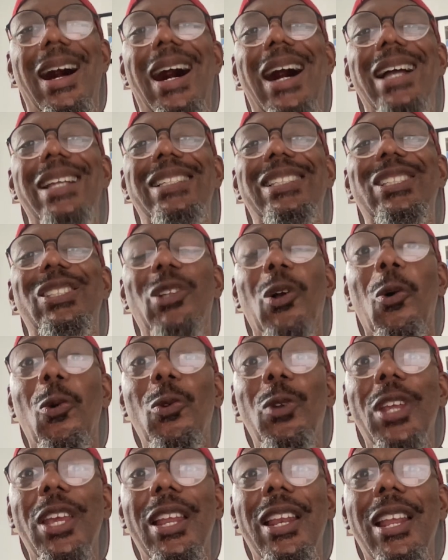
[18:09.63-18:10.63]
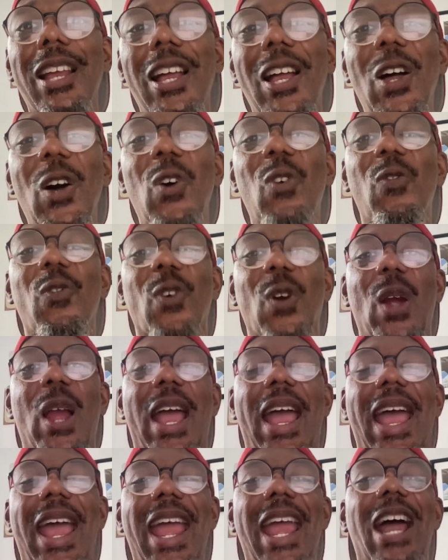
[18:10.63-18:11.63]
I sold it for
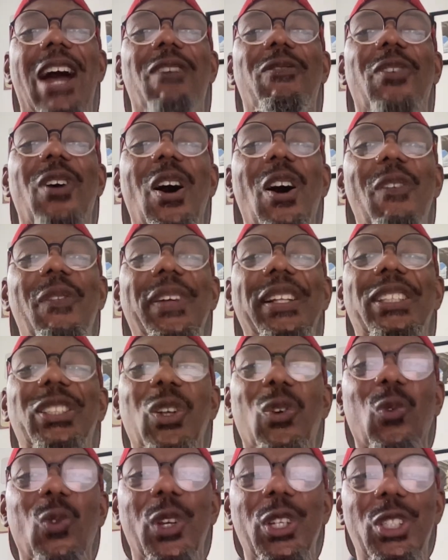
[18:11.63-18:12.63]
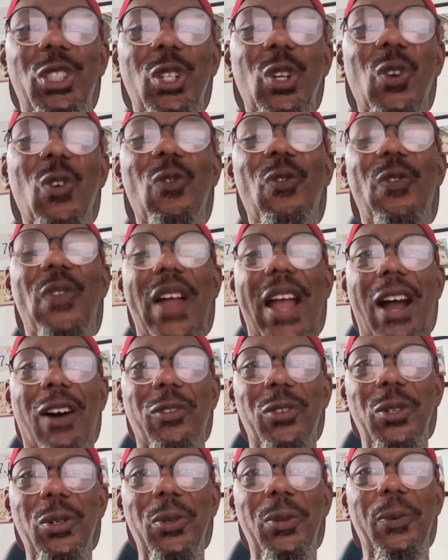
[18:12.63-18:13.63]
half of its original
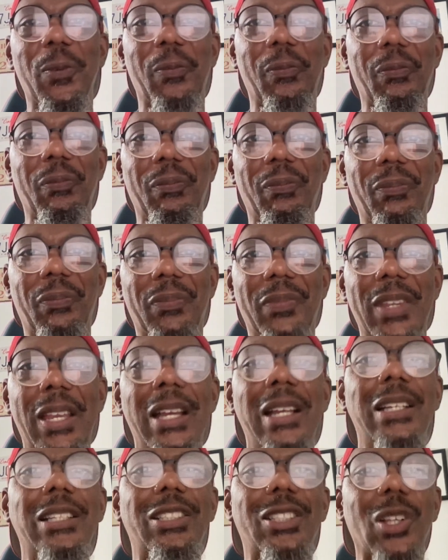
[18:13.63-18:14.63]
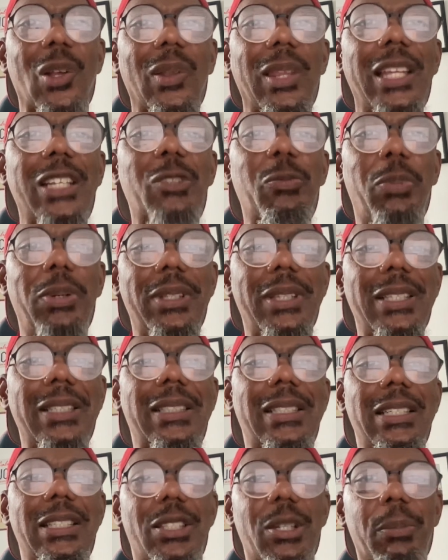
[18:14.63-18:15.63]
value. So let's put
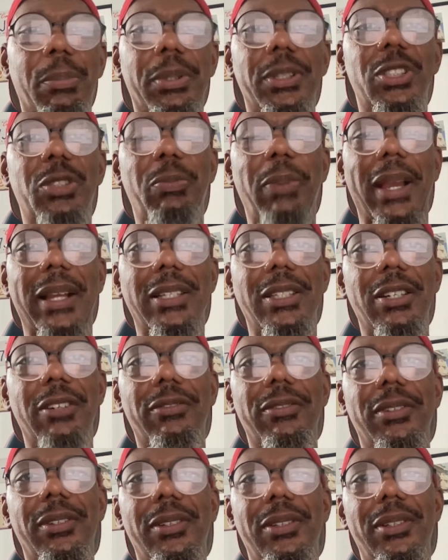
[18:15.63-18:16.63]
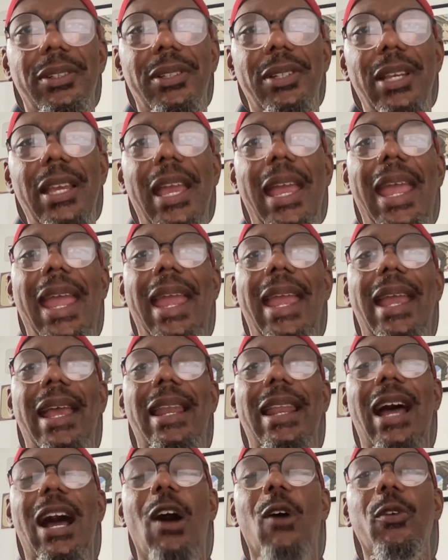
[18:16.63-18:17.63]
this into perspective.
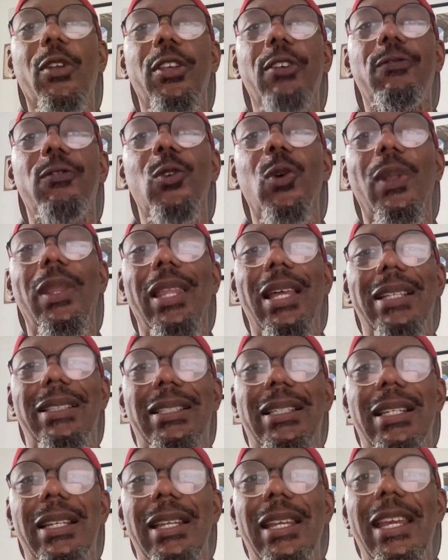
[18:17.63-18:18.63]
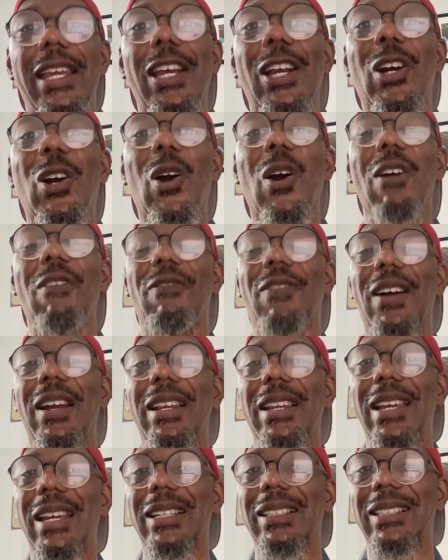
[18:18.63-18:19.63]
And I'll give you a lesson in car
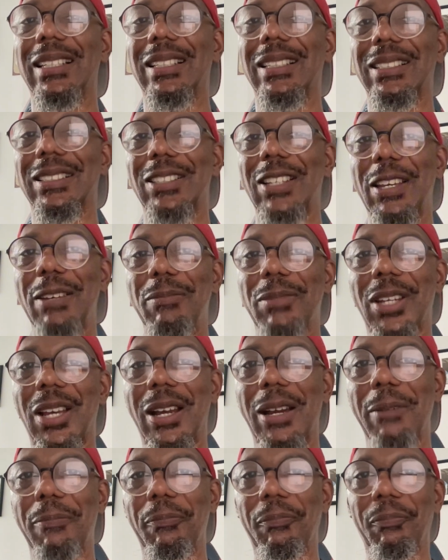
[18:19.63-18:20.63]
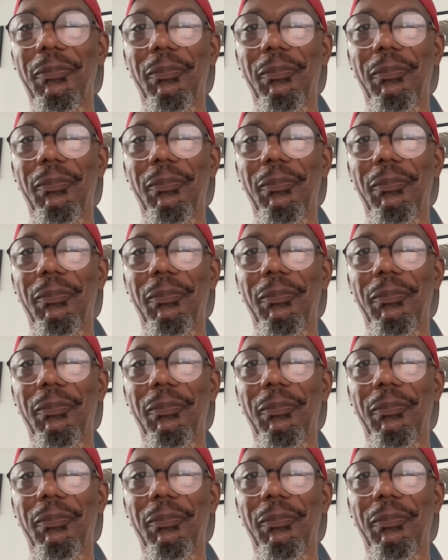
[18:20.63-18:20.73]
finance at the same time.